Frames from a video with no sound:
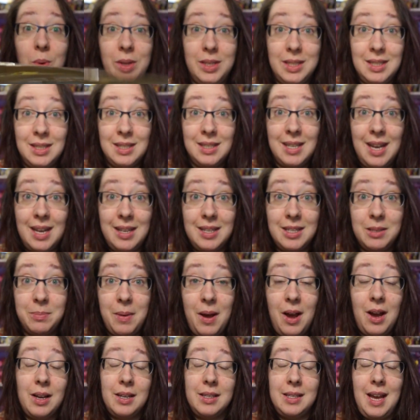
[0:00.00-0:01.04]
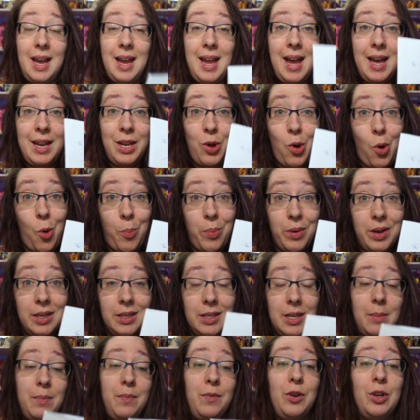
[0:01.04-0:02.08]
what's inside this box. I had to open
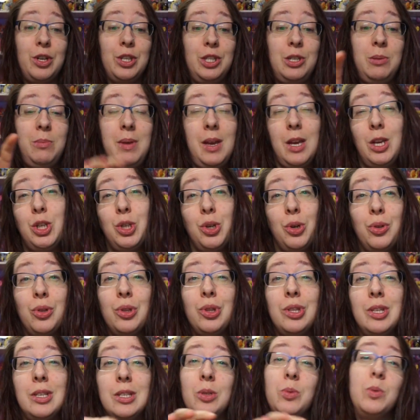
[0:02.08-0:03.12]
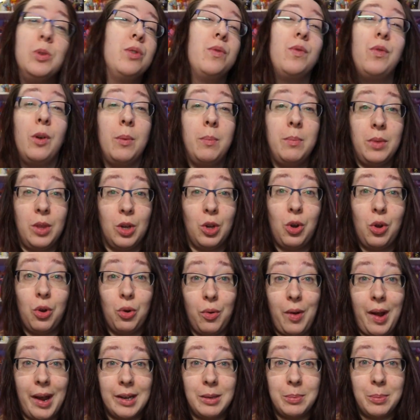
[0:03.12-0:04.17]
this up first to make sure that this was from the
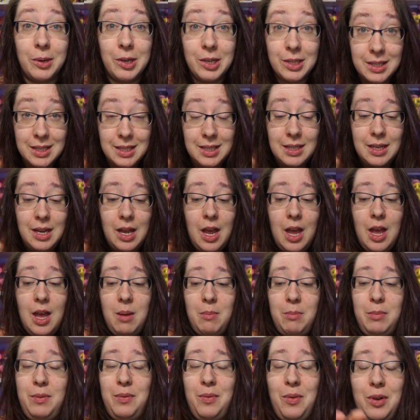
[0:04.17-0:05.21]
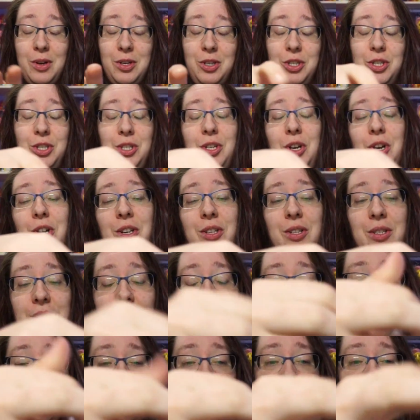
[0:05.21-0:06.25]
correct person before I just started
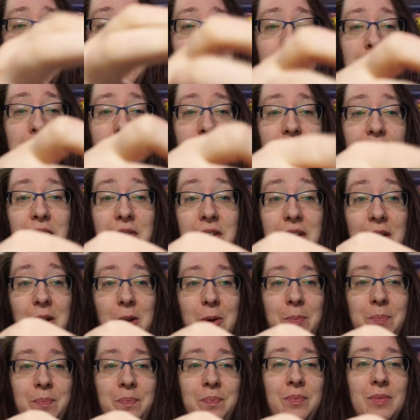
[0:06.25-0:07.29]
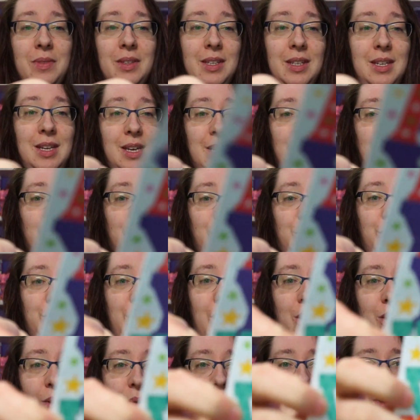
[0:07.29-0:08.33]
this video.
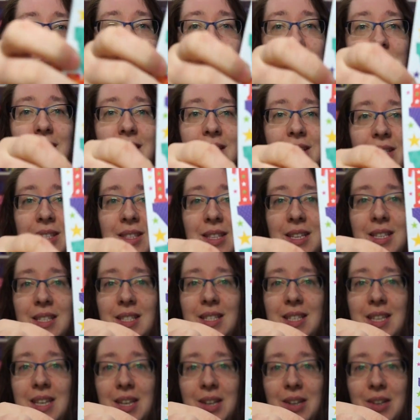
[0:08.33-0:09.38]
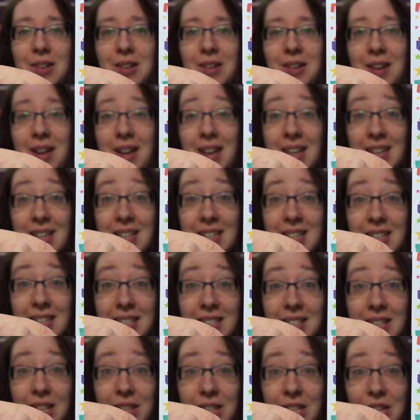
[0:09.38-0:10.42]
So, this here
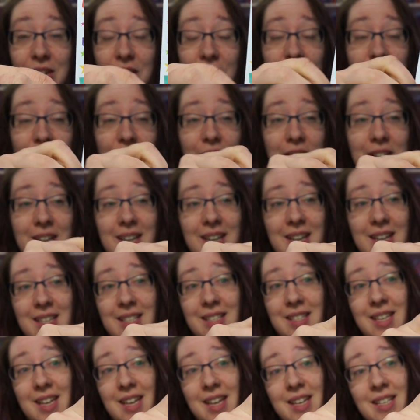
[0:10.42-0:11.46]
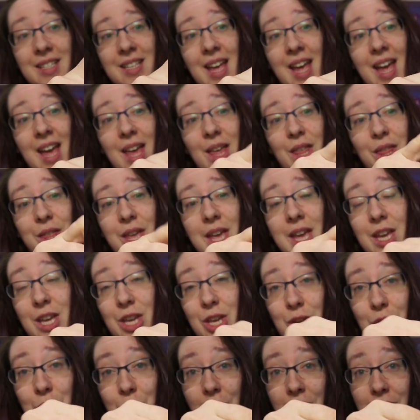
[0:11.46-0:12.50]
is the card, and it says,
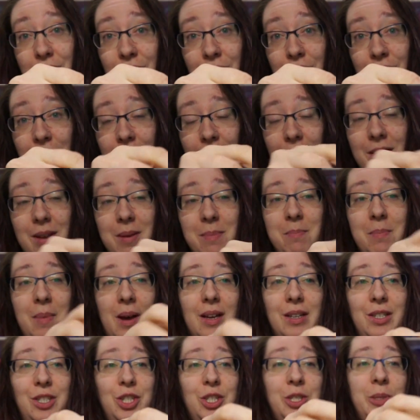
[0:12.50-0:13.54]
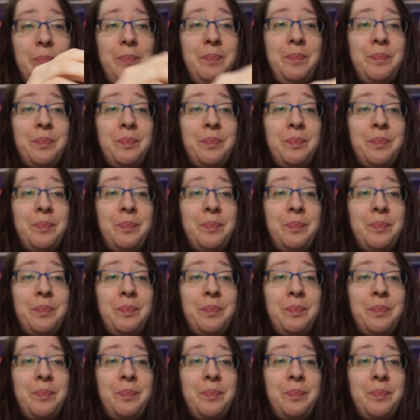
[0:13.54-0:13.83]
"Thank you very much